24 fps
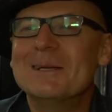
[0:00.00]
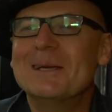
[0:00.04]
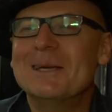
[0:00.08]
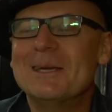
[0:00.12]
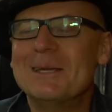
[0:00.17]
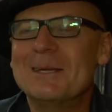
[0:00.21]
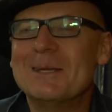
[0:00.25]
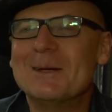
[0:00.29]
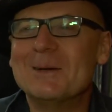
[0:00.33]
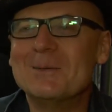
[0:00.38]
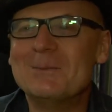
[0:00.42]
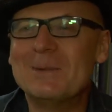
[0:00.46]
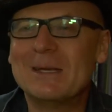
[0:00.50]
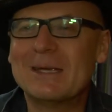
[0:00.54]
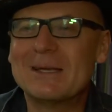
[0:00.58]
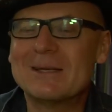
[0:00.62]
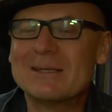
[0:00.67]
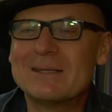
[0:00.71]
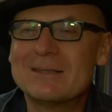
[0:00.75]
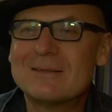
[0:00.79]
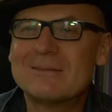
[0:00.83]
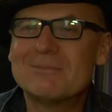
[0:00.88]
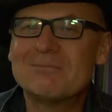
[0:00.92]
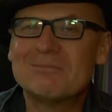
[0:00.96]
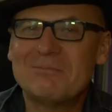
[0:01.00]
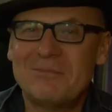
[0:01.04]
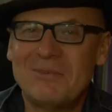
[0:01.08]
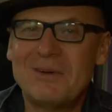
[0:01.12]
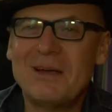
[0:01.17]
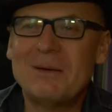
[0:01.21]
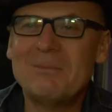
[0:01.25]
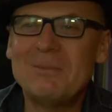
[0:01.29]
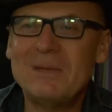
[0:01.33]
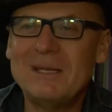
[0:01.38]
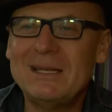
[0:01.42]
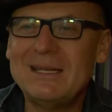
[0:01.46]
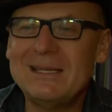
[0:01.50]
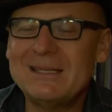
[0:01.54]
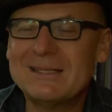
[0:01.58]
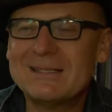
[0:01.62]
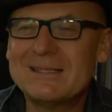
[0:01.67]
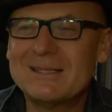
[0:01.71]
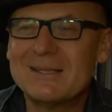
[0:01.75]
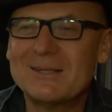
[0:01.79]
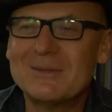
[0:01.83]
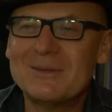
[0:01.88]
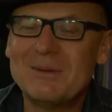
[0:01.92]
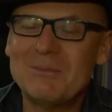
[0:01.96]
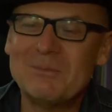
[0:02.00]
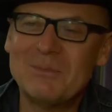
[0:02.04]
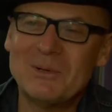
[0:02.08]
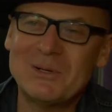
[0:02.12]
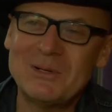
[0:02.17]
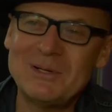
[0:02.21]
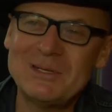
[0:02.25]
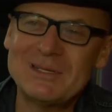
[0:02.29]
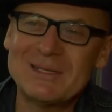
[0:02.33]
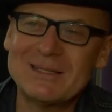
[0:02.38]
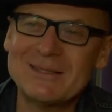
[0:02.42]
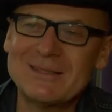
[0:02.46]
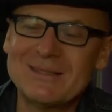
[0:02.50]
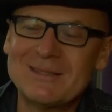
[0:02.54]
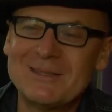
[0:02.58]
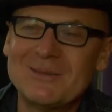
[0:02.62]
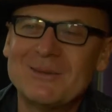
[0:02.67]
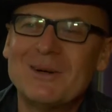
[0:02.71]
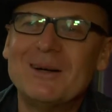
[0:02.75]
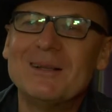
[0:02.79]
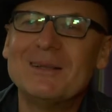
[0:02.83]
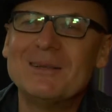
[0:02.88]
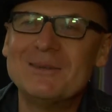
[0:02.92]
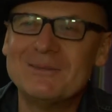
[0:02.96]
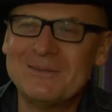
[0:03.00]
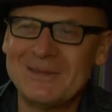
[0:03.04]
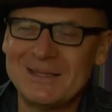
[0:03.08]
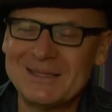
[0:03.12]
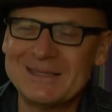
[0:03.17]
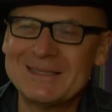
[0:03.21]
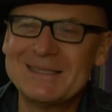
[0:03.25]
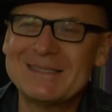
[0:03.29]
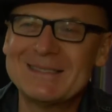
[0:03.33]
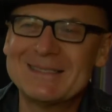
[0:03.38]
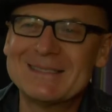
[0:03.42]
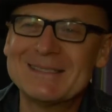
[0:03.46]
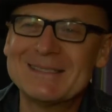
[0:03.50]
you know, because family is so important to all of us.